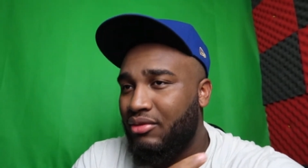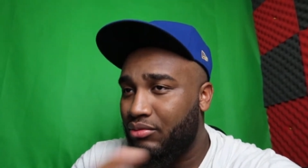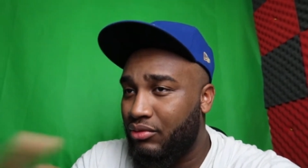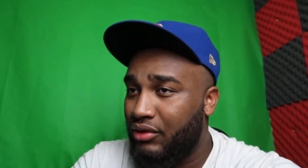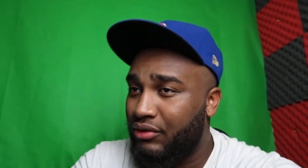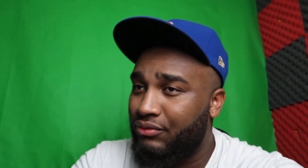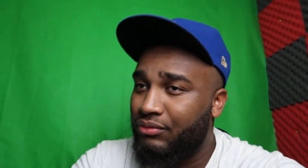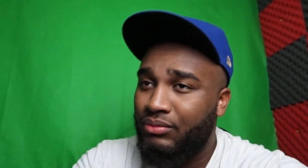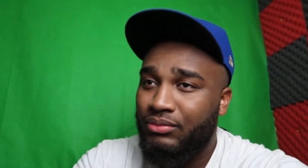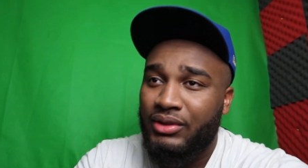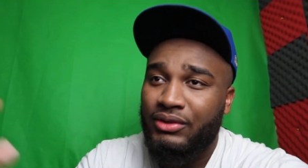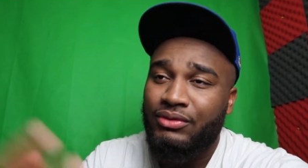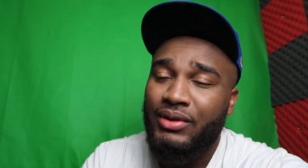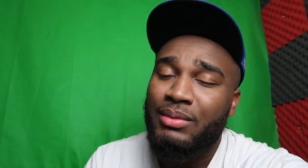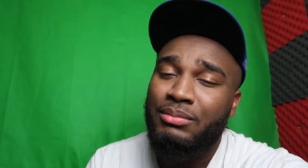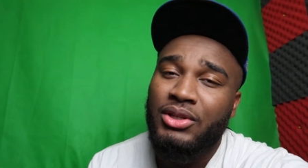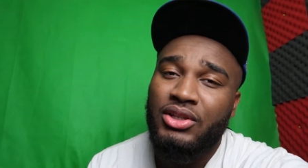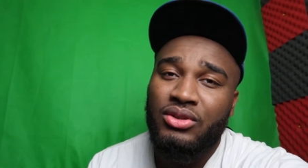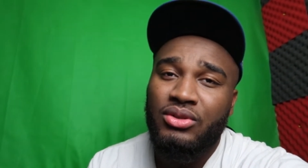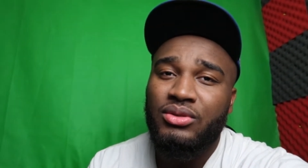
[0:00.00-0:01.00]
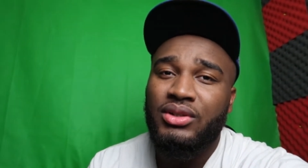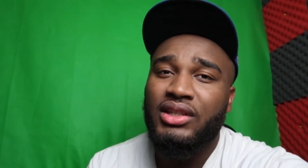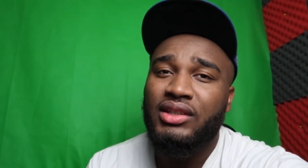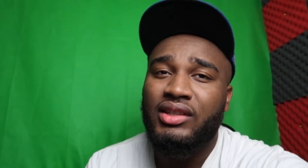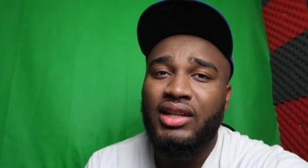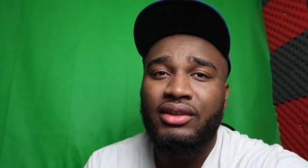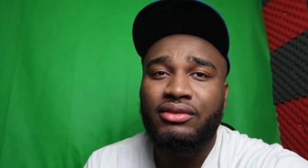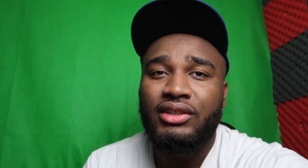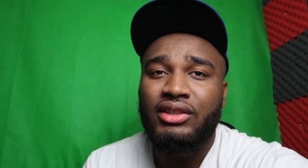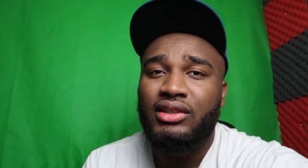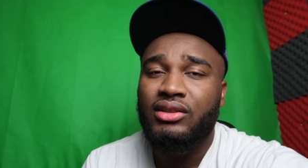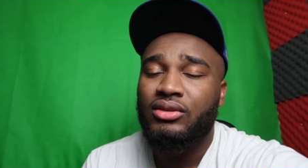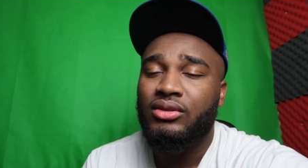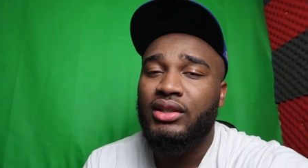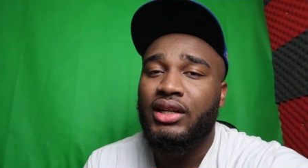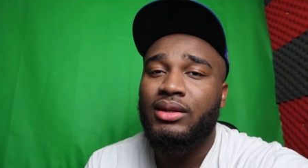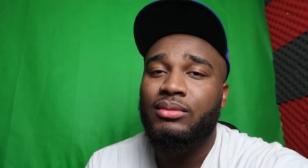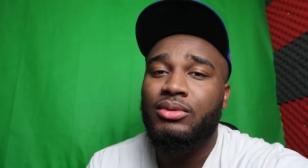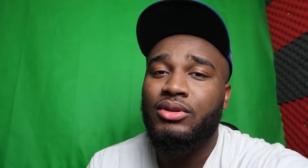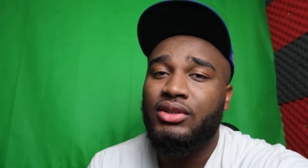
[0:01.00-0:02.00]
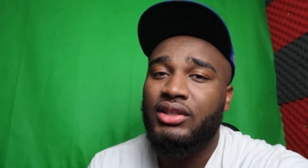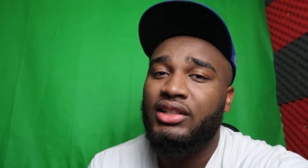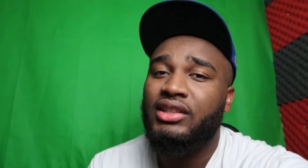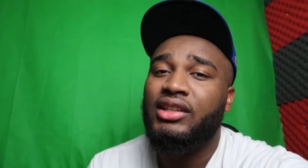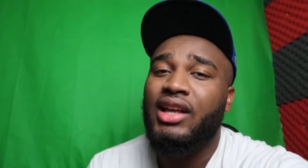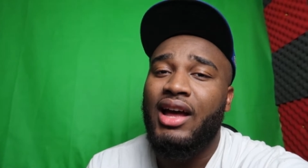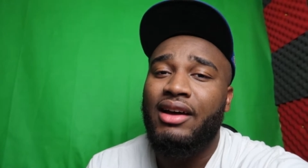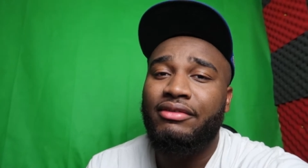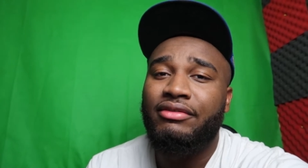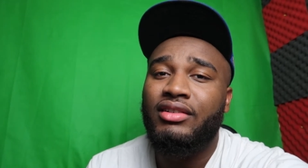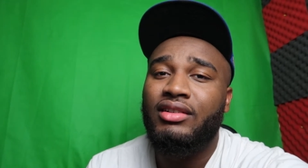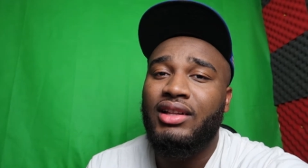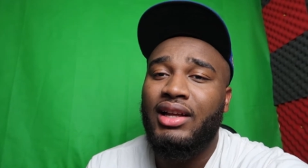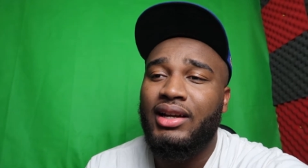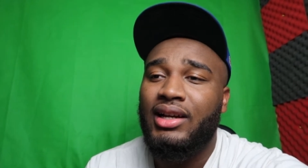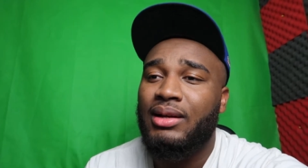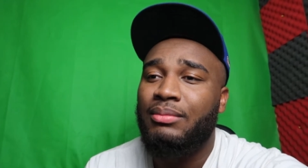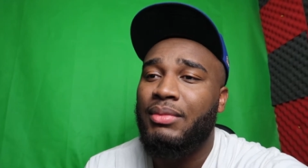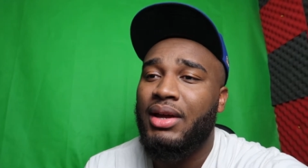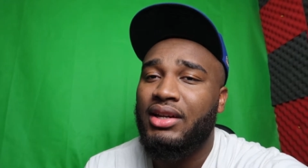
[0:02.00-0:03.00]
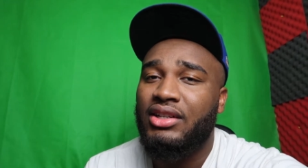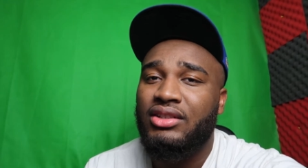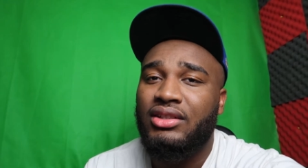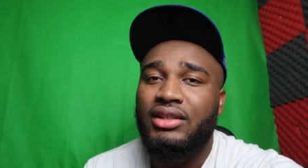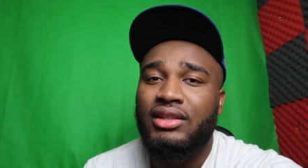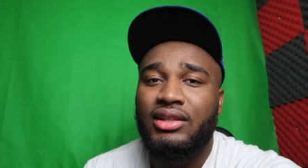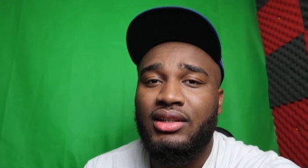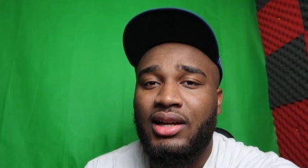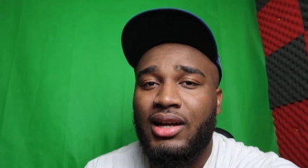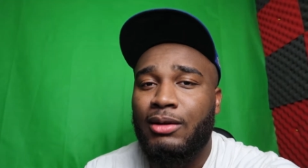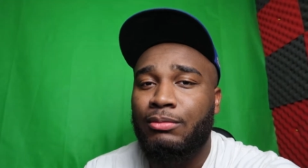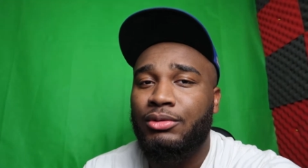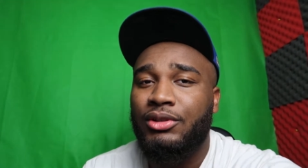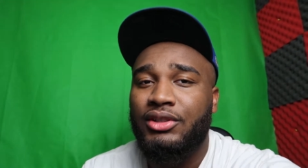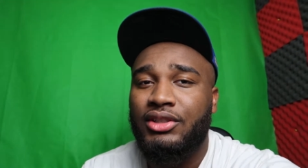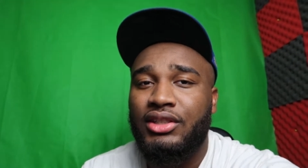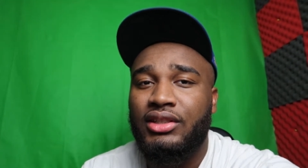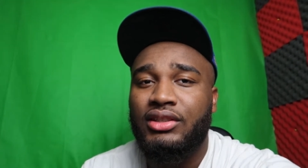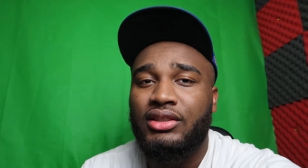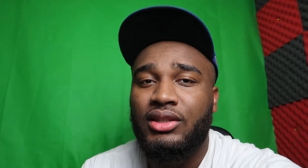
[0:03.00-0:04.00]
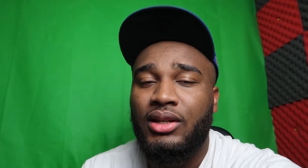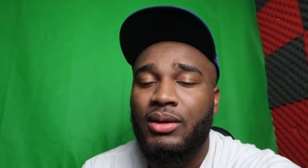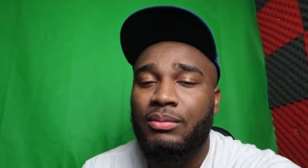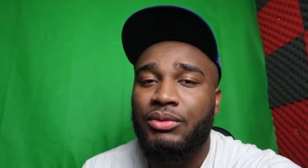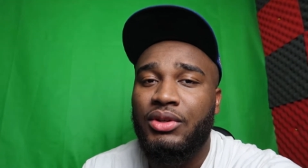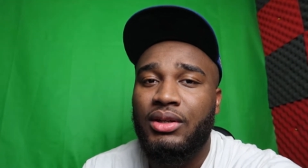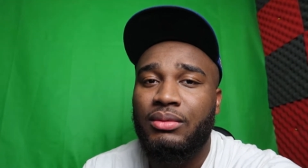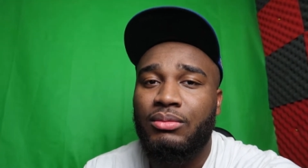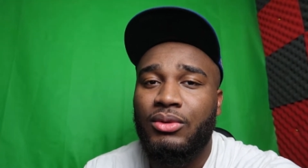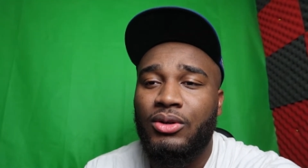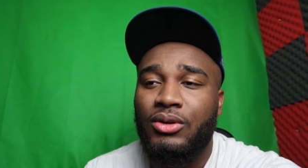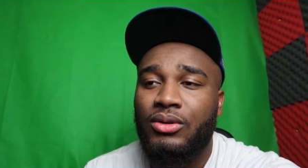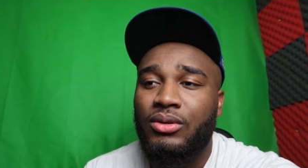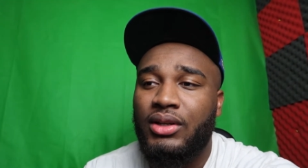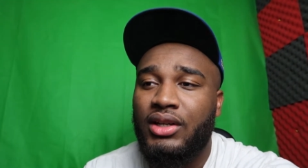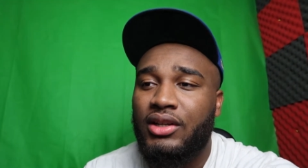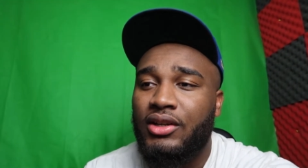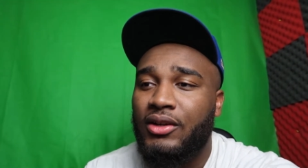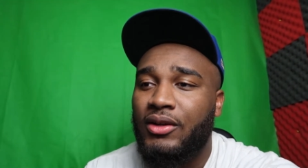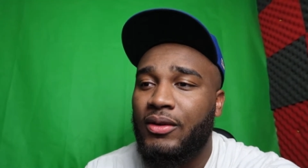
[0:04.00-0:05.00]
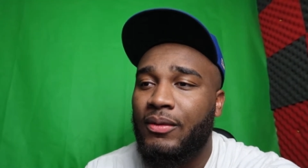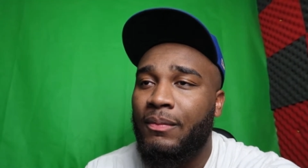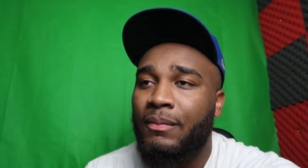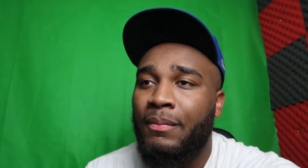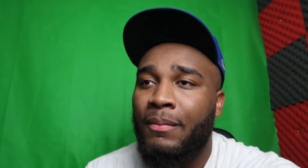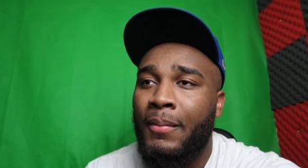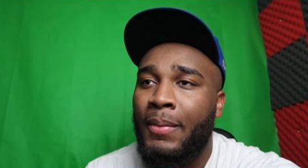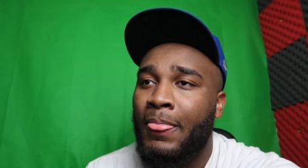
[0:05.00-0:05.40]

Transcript: if if i'm to do this every single day bro this i feel like i'm actually accomplishing something bro and um